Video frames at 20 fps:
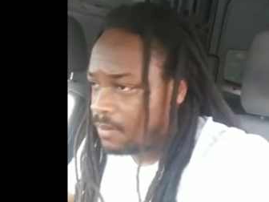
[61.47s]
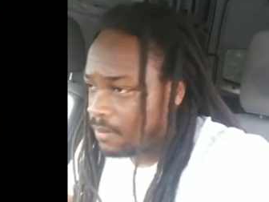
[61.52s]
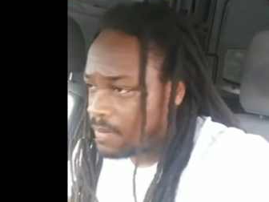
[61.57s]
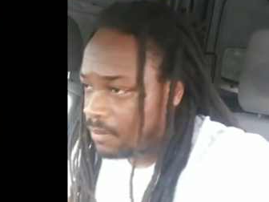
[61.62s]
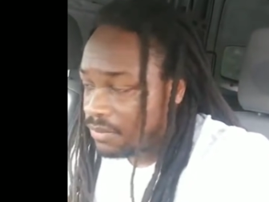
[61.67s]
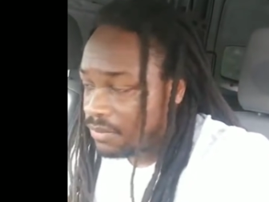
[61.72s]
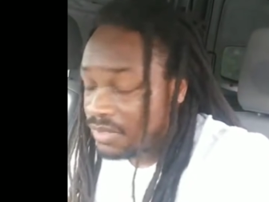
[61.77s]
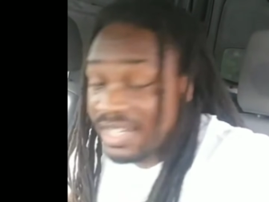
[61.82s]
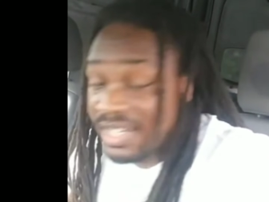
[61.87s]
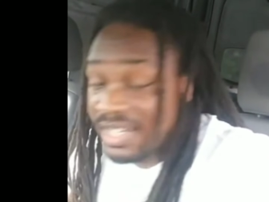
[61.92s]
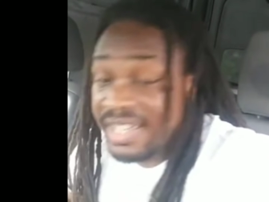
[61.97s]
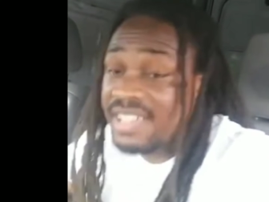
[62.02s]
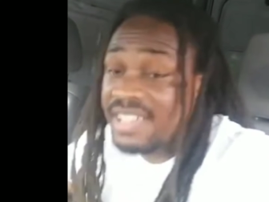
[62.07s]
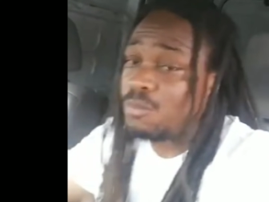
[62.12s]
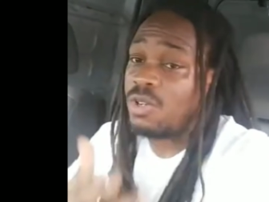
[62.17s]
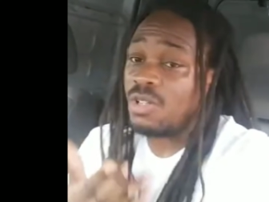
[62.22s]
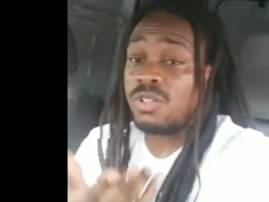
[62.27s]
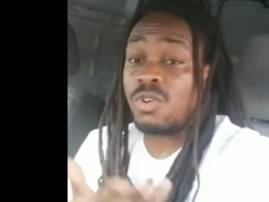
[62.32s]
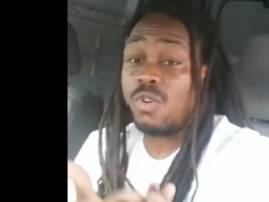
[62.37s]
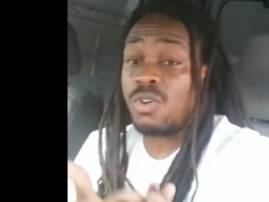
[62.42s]
There's
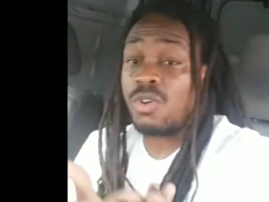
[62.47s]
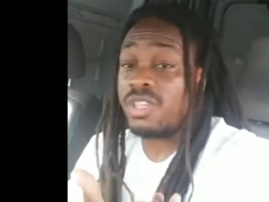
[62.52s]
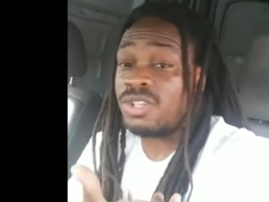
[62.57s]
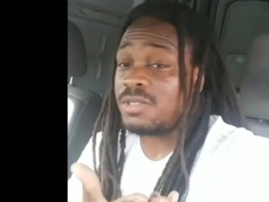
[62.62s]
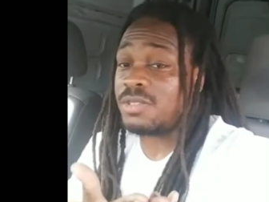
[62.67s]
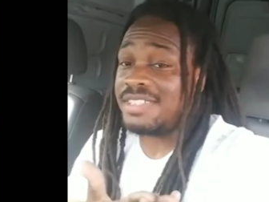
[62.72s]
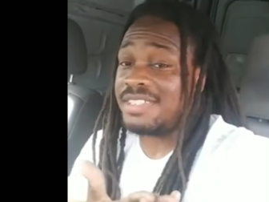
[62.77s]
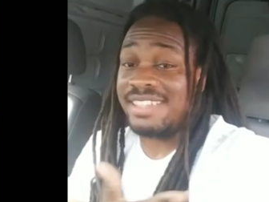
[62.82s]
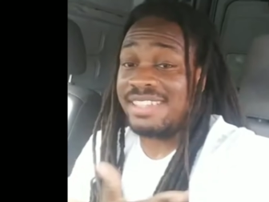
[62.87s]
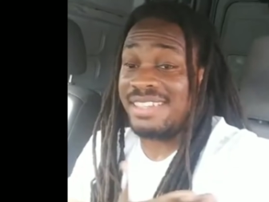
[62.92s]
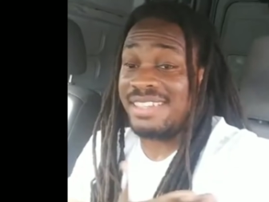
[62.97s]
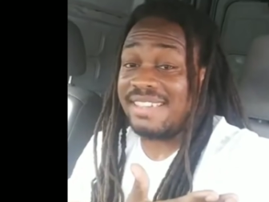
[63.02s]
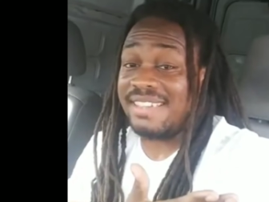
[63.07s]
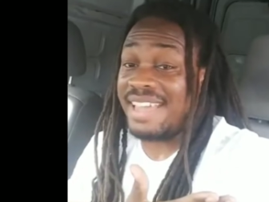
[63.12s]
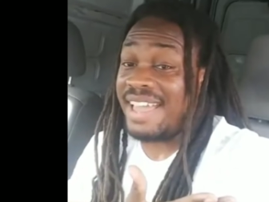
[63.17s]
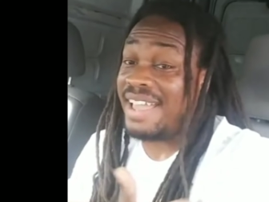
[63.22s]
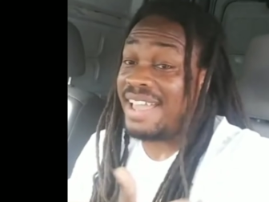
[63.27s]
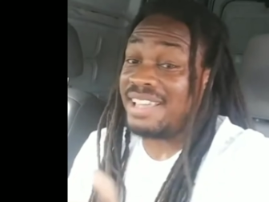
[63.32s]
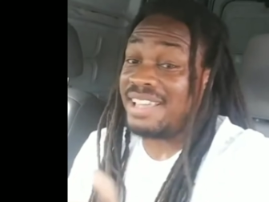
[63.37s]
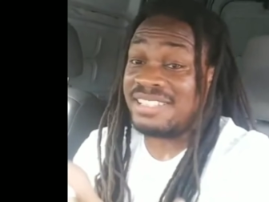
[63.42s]
more loyalty in
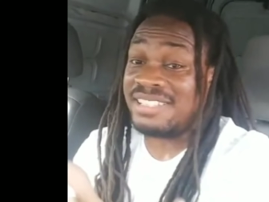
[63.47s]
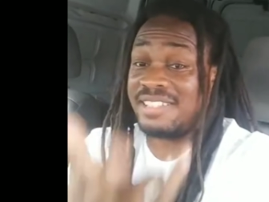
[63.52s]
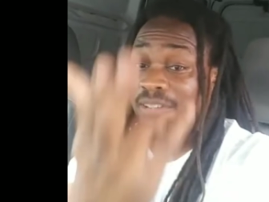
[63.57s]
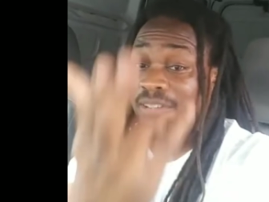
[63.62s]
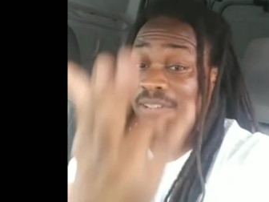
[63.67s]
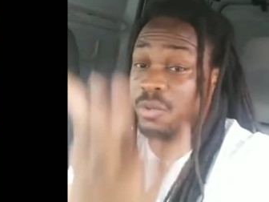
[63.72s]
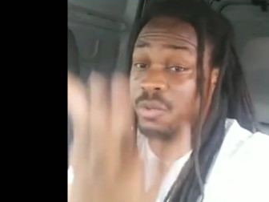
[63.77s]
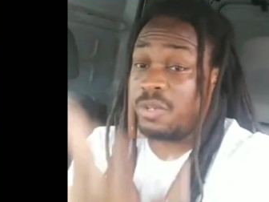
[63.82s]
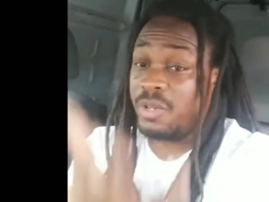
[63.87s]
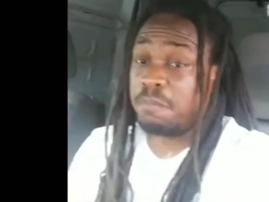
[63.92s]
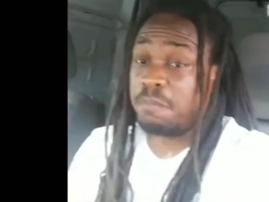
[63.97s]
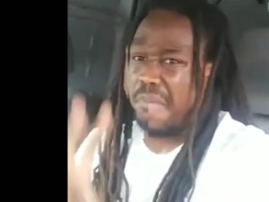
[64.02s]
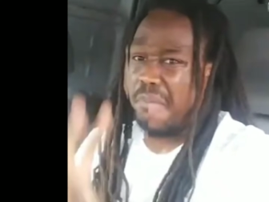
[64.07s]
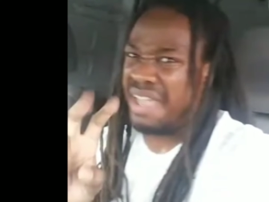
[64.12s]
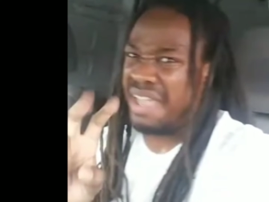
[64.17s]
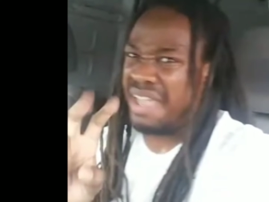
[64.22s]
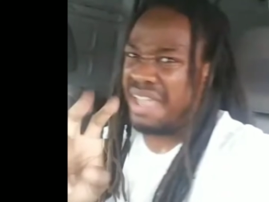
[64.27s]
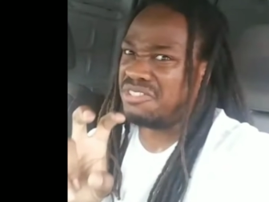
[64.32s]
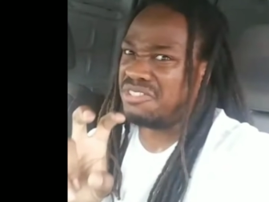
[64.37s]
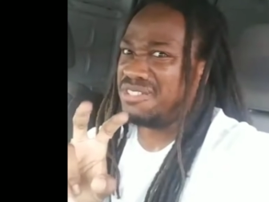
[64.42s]
gangs than with
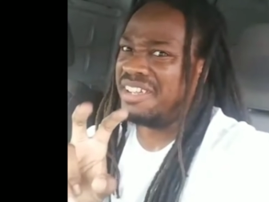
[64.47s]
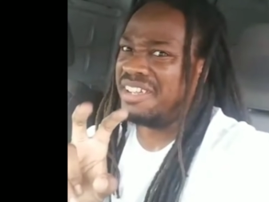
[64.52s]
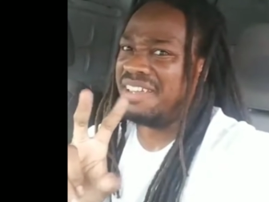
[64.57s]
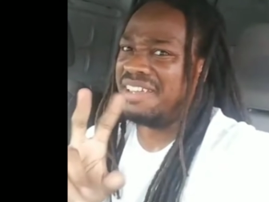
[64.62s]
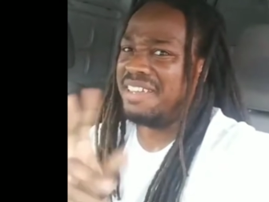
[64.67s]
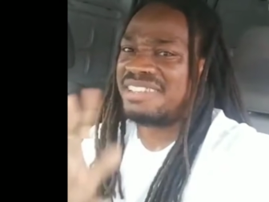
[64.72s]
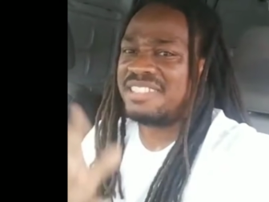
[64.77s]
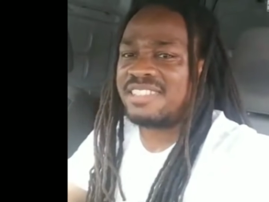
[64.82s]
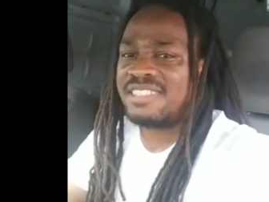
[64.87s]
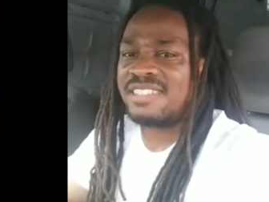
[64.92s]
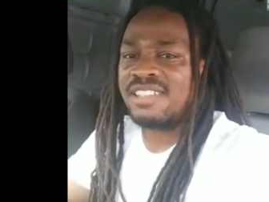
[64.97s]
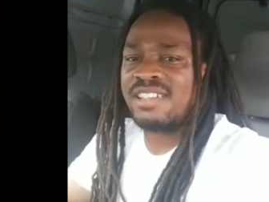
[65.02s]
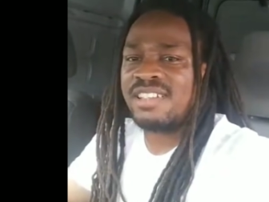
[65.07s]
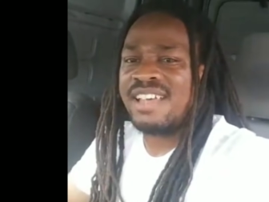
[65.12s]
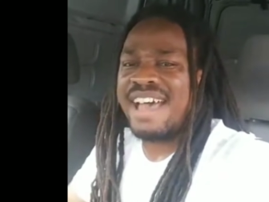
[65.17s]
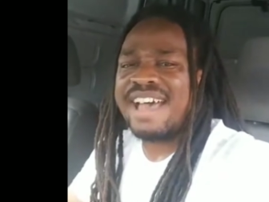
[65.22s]
patriots.